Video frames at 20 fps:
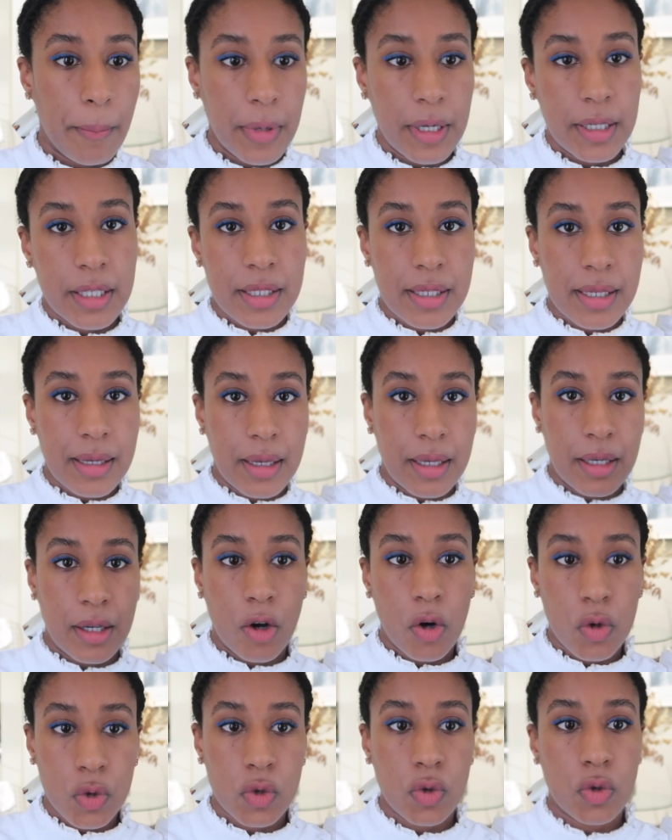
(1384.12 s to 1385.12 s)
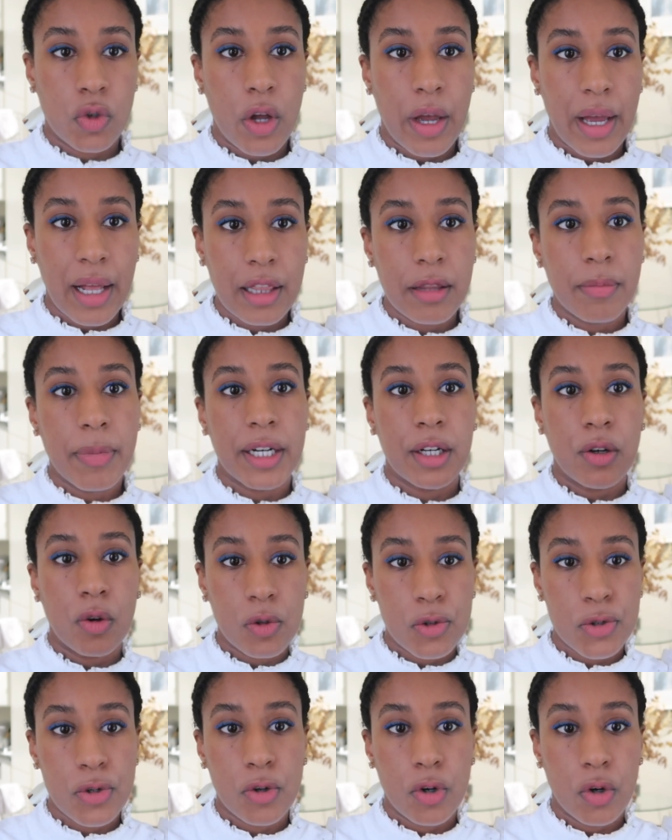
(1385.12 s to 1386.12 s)
it's it goes to the health, but it
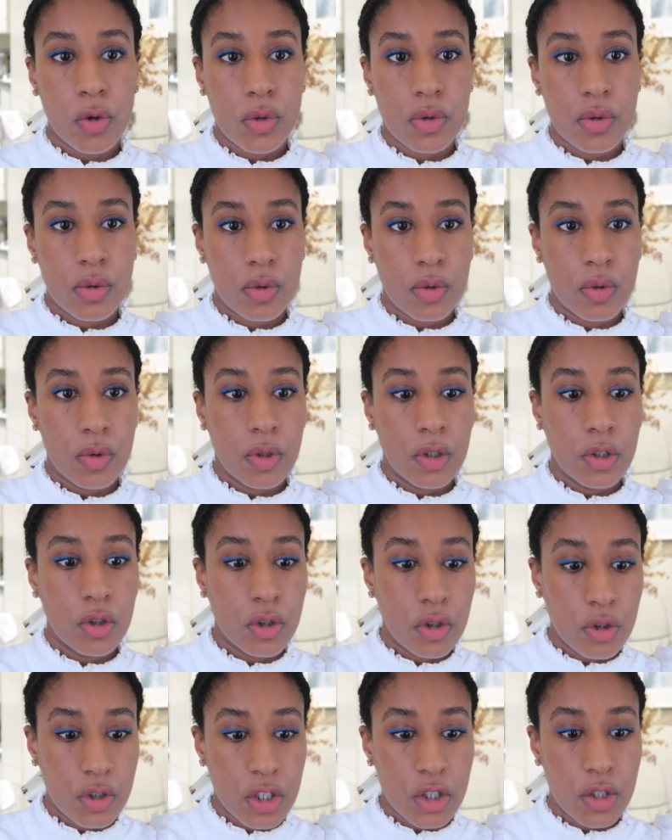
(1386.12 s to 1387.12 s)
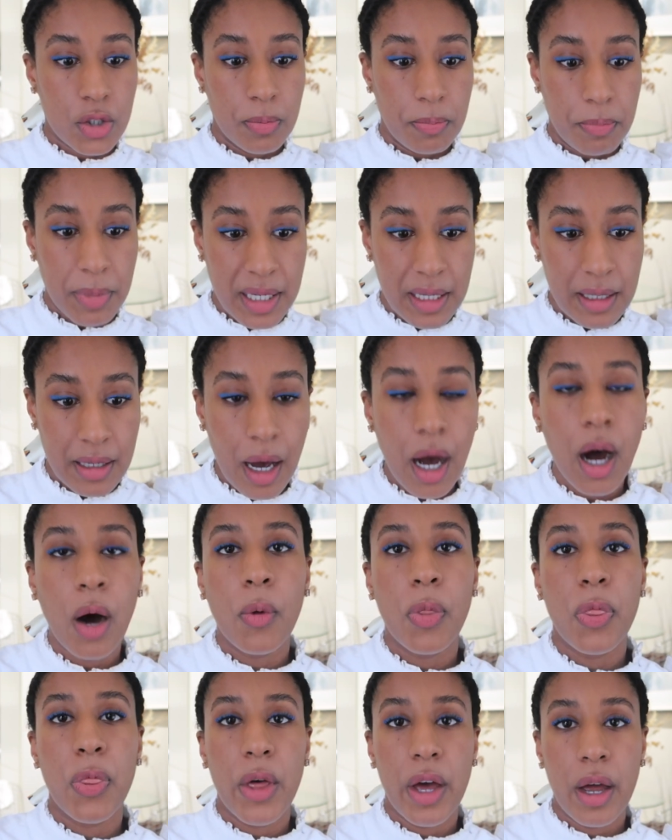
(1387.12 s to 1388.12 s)
also goes to you know just being
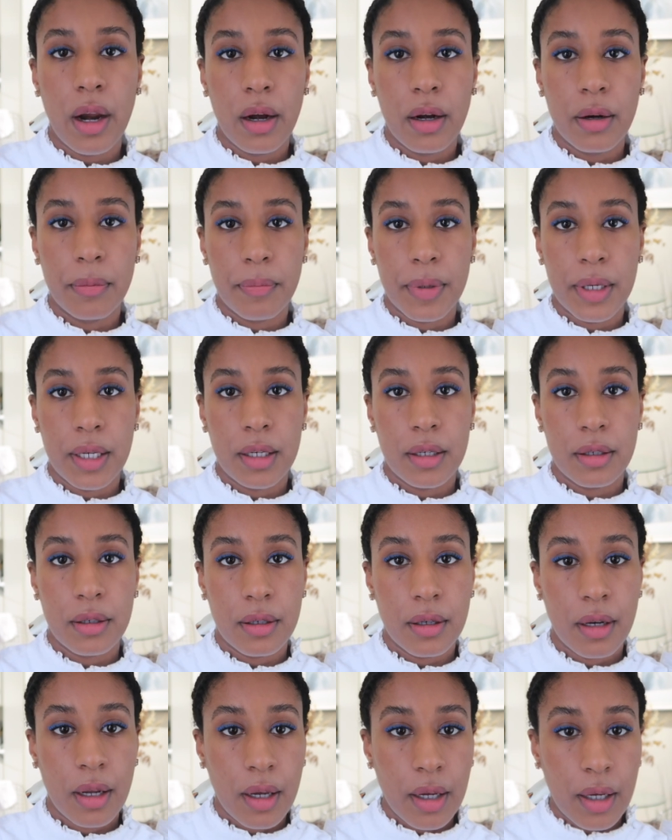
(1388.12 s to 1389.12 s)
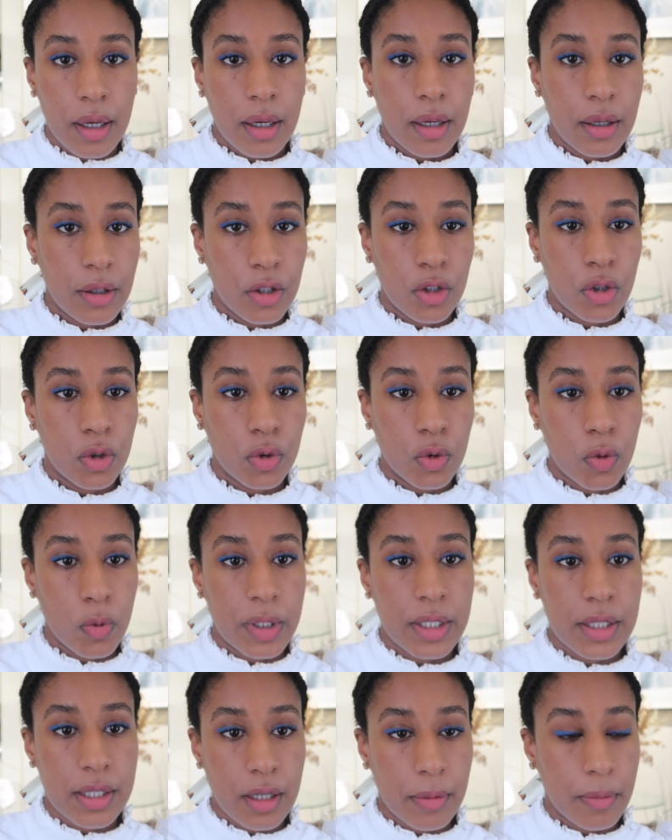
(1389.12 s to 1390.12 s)
out there and being you know
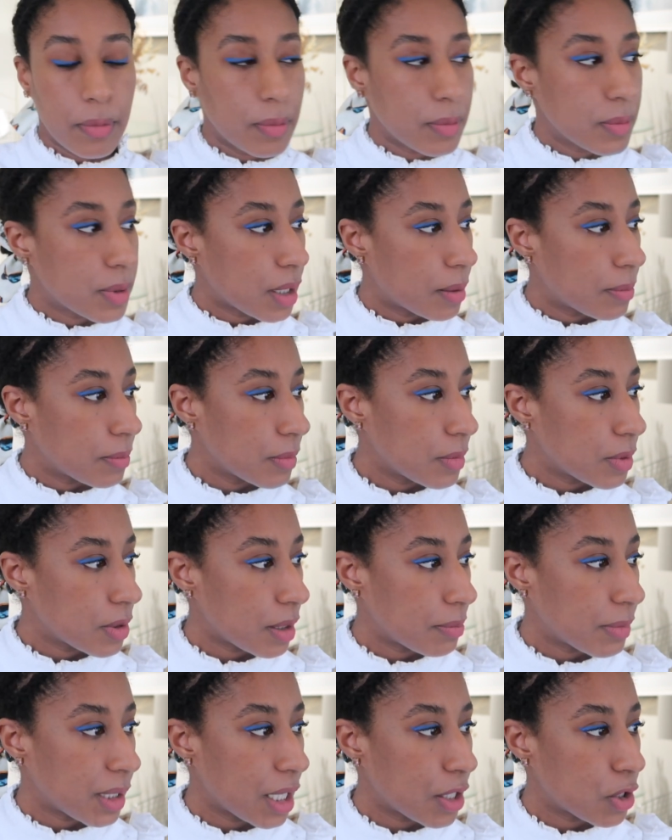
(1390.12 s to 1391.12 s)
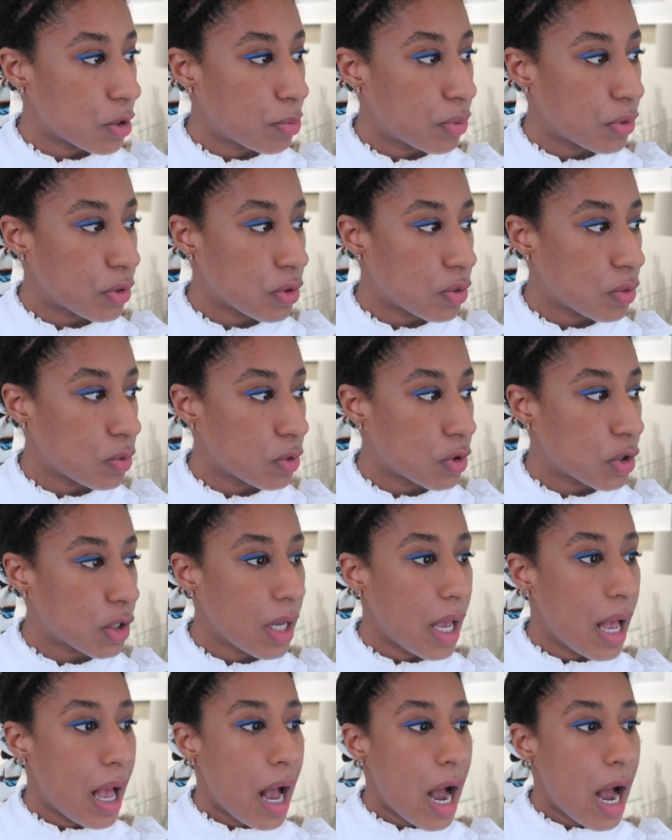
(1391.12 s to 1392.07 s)
doing some some some nice pursuits.